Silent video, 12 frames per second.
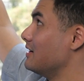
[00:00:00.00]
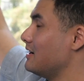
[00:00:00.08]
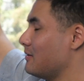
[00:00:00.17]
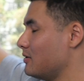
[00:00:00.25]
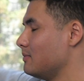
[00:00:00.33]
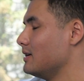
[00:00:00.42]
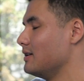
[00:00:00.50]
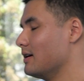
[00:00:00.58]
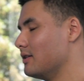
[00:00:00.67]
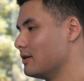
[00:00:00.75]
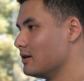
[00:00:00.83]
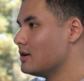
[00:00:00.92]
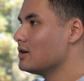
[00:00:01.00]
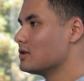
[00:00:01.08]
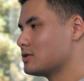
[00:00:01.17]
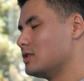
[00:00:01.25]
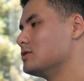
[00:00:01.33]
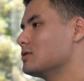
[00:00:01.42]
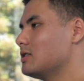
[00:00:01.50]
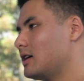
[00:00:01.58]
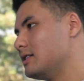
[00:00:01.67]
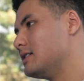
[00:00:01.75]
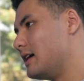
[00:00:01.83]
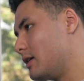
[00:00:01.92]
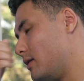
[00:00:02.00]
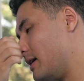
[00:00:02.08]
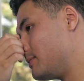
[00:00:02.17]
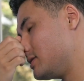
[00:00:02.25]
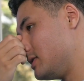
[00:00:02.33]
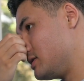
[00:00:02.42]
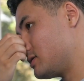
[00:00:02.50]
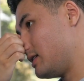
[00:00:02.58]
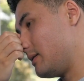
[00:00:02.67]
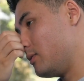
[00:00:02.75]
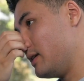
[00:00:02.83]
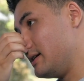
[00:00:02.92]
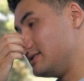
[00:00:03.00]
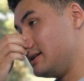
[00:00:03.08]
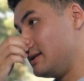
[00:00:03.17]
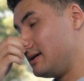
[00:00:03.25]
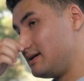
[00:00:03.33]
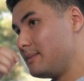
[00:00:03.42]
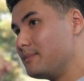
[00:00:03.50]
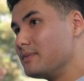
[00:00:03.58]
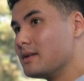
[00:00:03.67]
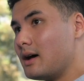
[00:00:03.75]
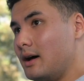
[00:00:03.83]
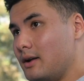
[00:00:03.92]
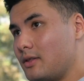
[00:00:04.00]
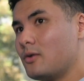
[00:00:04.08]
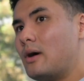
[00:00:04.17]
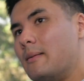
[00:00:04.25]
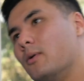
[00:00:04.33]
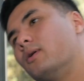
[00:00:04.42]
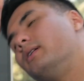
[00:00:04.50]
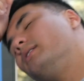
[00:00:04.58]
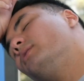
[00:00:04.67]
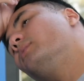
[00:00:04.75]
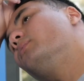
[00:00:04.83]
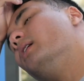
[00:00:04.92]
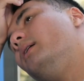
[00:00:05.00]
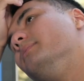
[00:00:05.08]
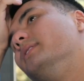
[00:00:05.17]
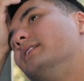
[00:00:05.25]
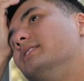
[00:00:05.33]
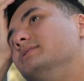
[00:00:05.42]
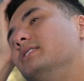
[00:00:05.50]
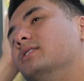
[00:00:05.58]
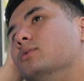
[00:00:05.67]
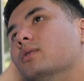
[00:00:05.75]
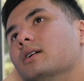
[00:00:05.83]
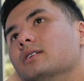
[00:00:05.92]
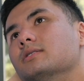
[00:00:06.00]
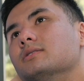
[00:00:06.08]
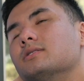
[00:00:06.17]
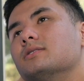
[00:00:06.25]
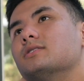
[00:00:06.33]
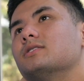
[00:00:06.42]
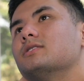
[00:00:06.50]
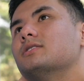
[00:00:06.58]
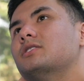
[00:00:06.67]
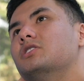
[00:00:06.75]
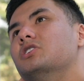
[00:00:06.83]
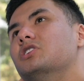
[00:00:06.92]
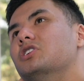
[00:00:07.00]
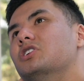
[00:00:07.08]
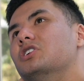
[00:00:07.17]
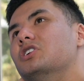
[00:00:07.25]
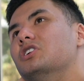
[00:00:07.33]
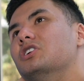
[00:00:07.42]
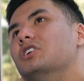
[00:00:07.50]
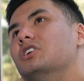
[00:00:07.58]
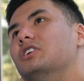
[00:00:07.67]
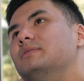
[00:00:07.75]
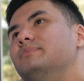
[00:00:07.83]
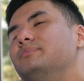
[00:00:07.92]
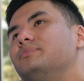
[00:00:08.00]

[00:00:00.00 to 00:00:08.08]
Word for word: internet would be the other. So I drew a lot of diagrams to describe what I did. Another whiteboarding problem that I did was uh,